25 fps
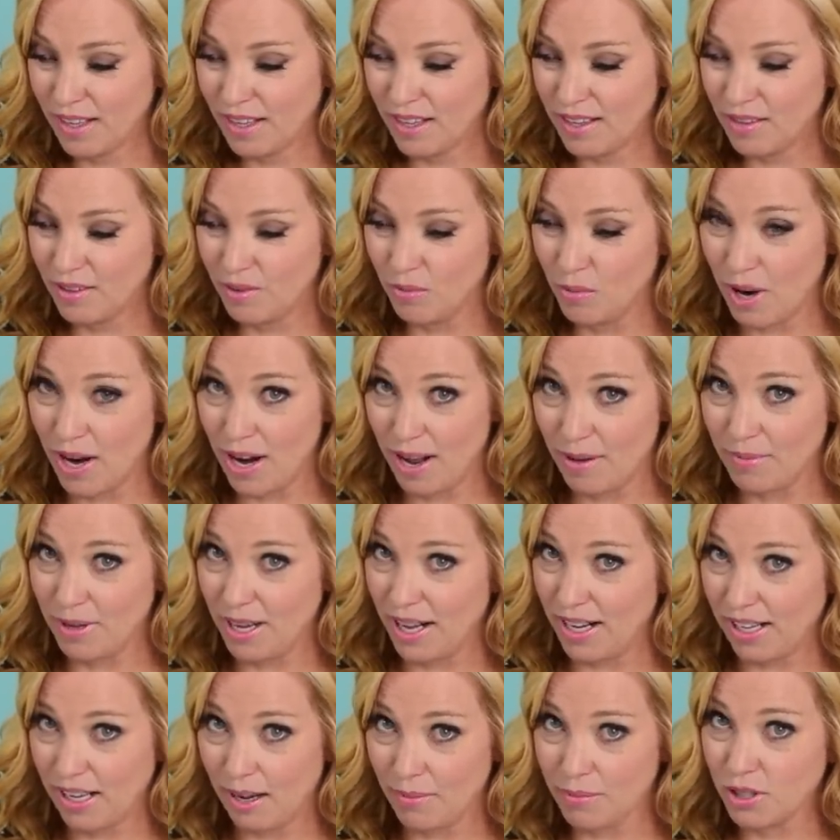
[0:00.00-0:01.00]
when I'm
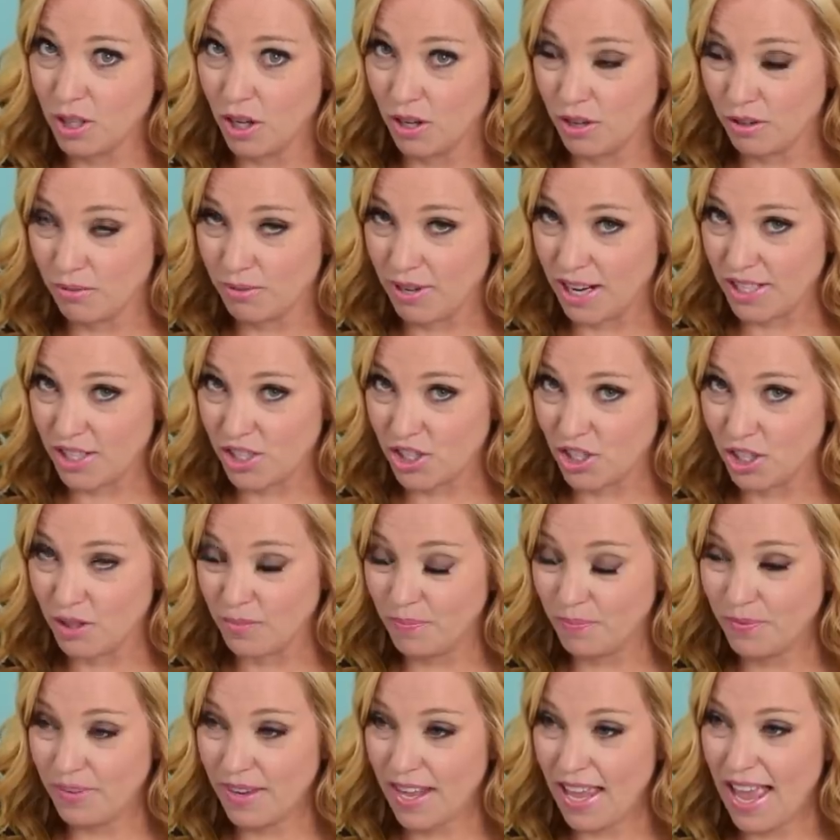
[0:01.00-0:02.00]
getting up to go to the
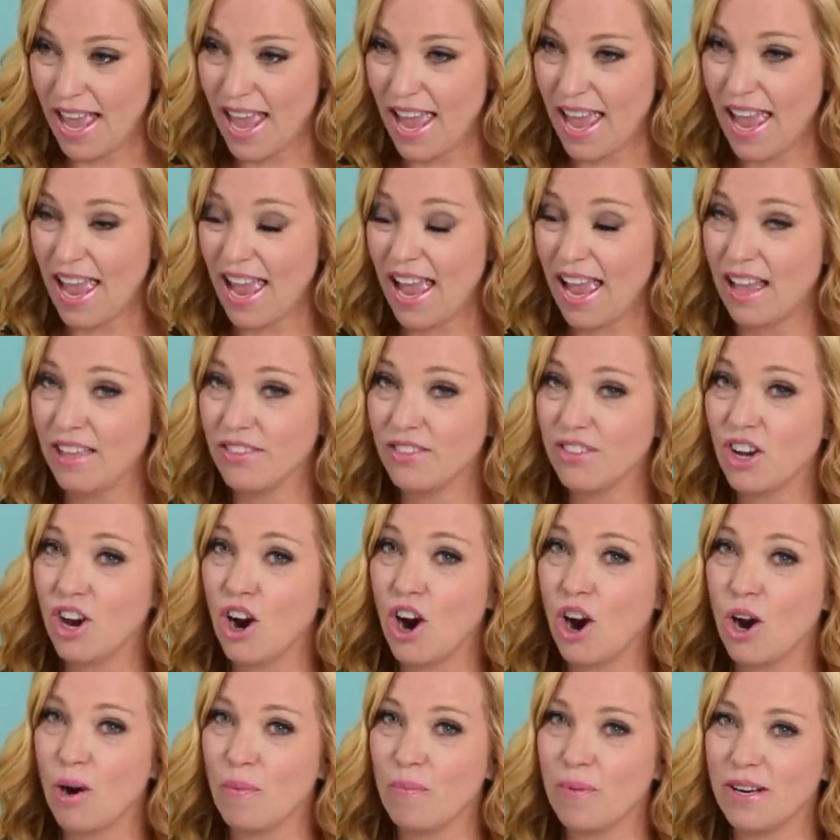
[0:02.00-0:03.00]
restroom, and the
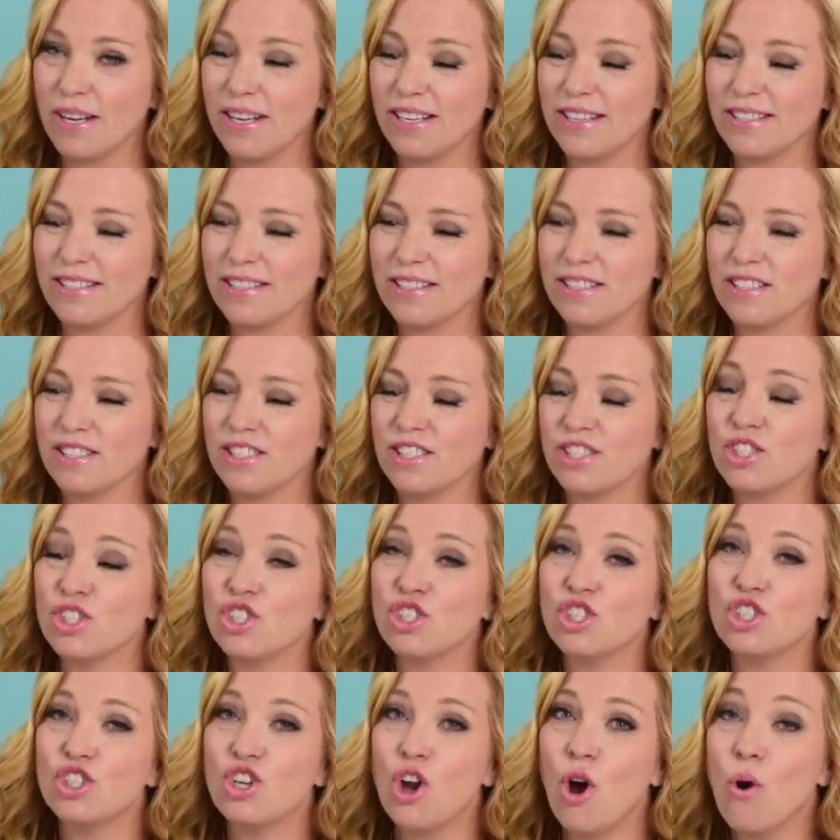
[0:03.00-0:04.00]
carpet is
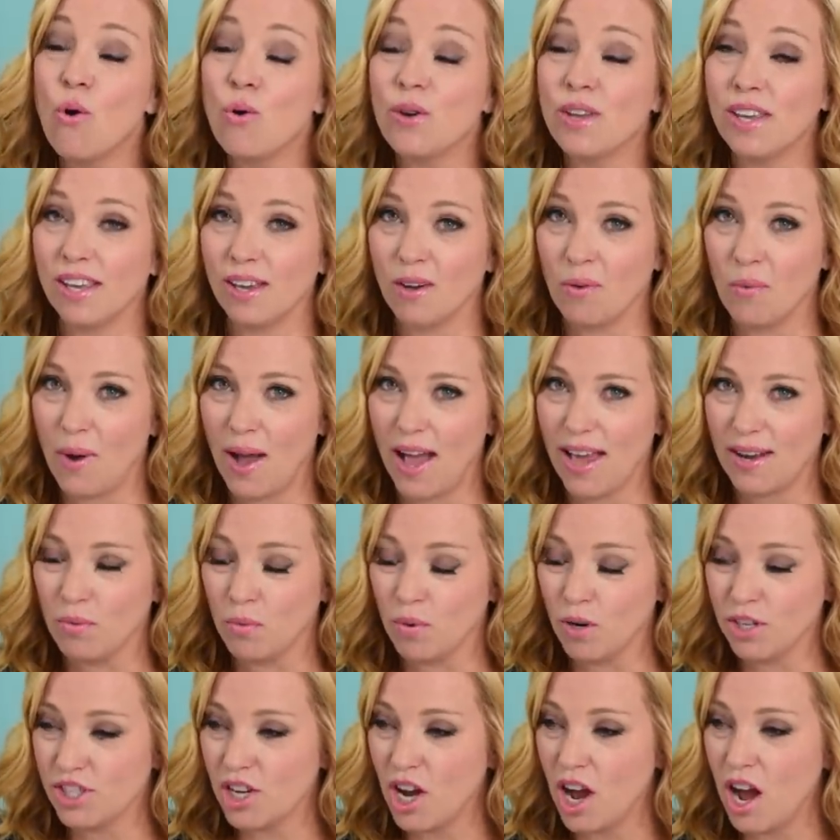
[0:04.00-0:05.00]
soaking wet.
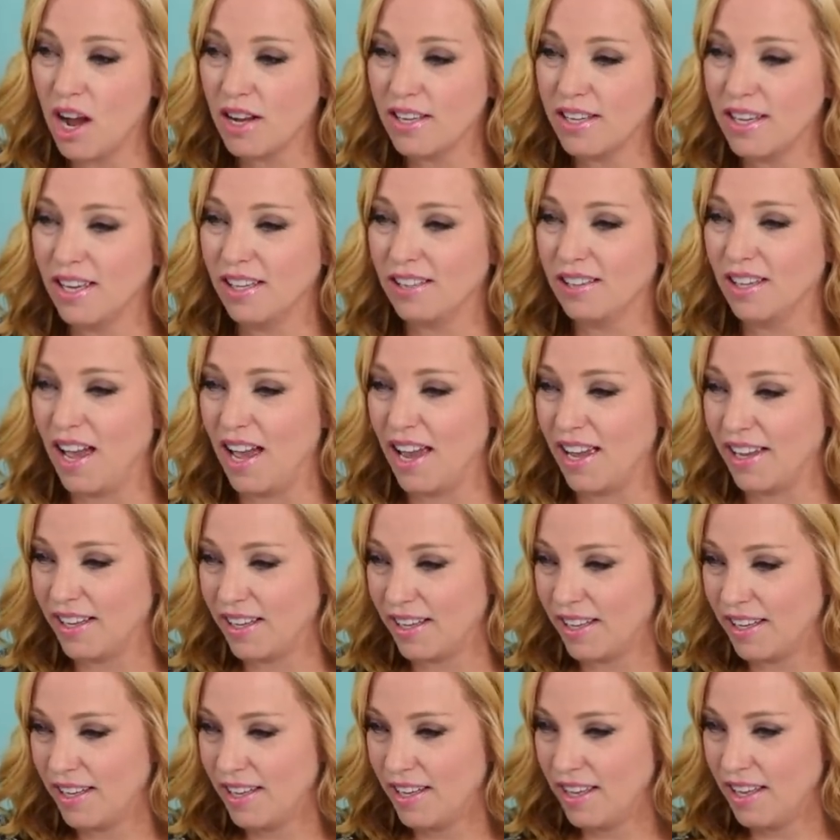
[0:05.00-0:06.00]
We're talking
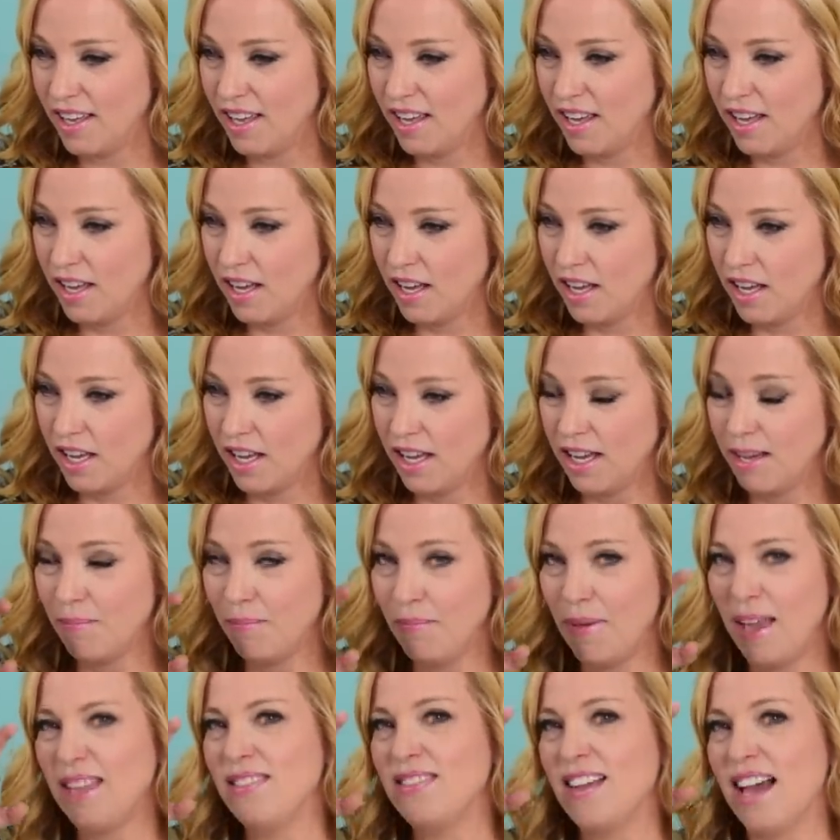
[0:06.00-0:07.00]
like it
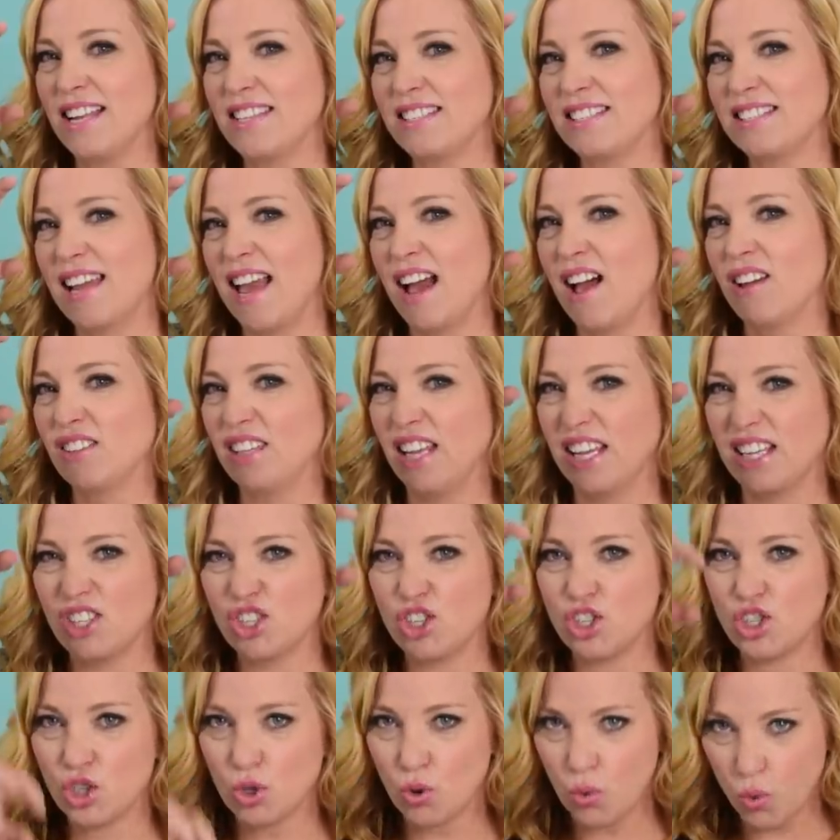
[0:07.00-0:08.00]
made that sound like
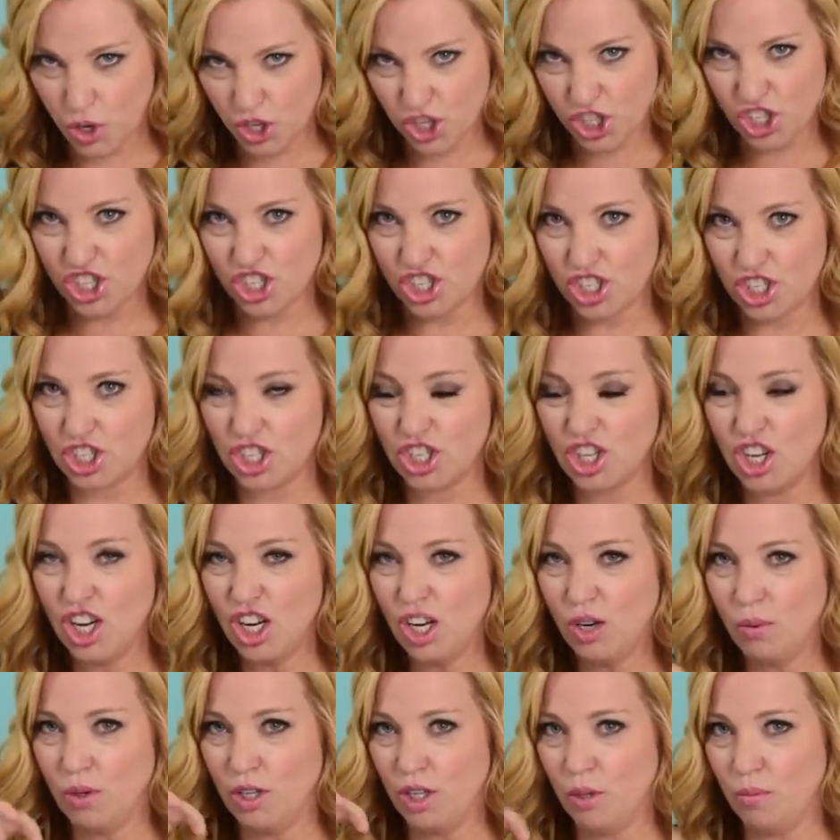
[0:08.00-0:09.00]
squish
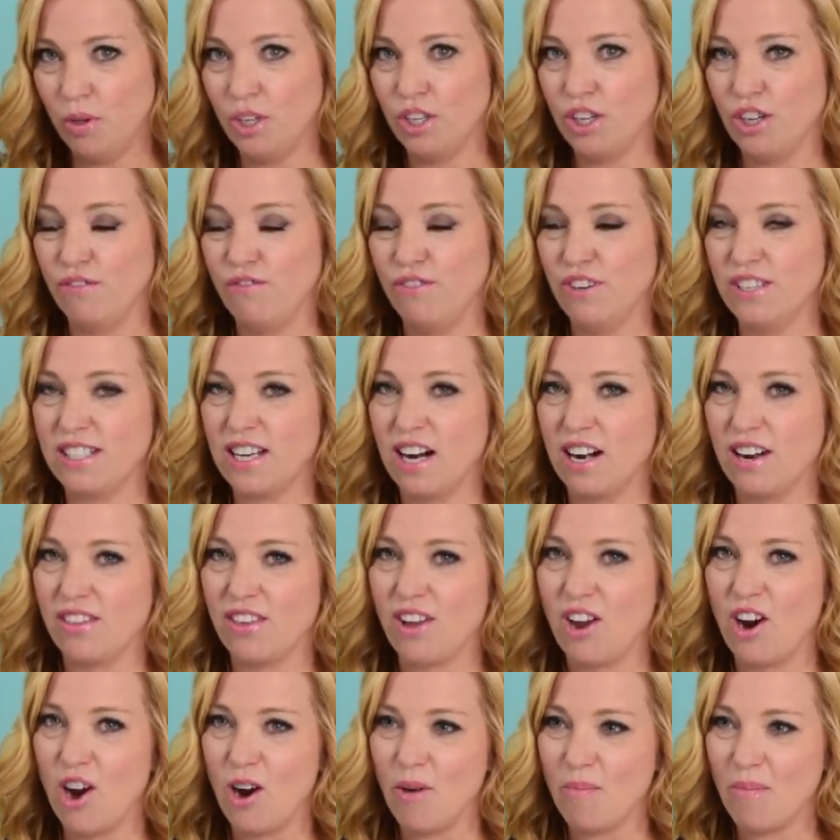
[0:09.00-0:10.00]
when you put your foot down on
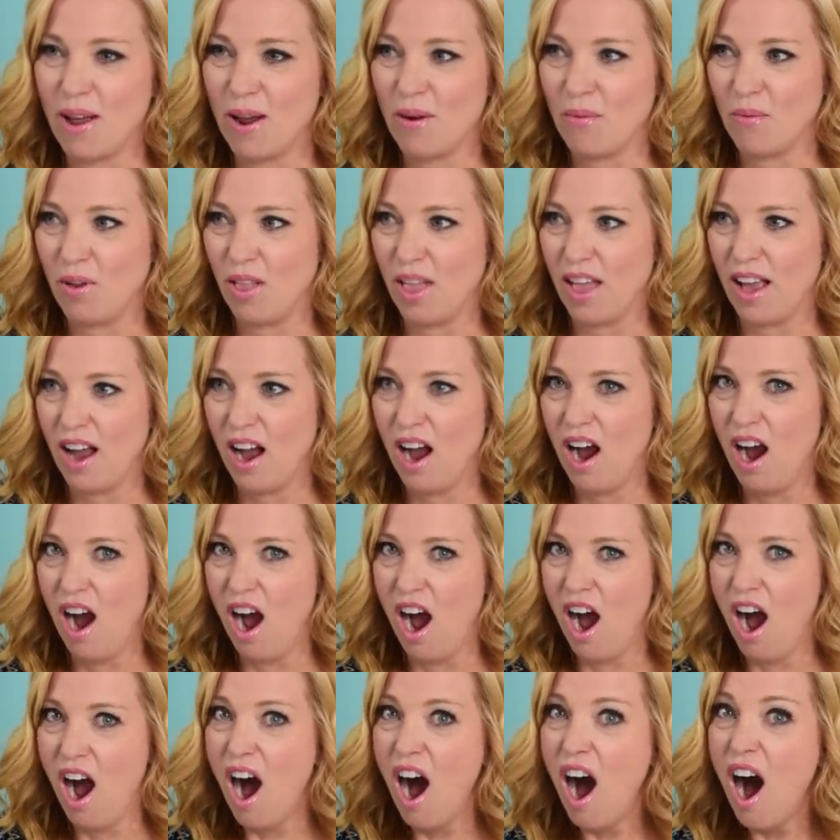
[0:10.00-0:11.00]
the carpet, and we're like,
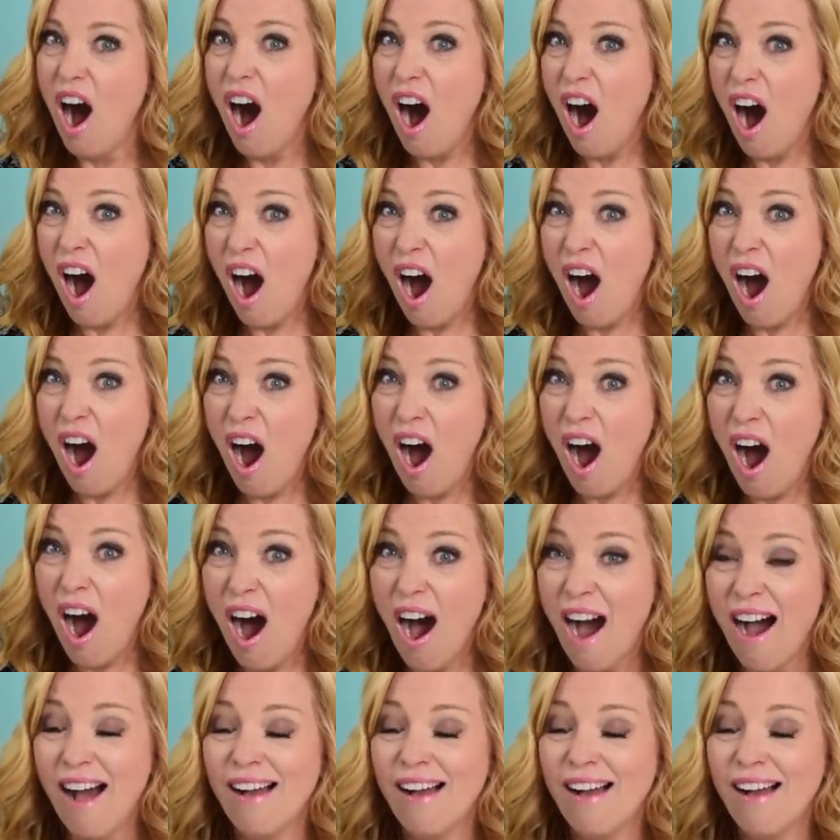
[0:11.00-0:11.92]
oh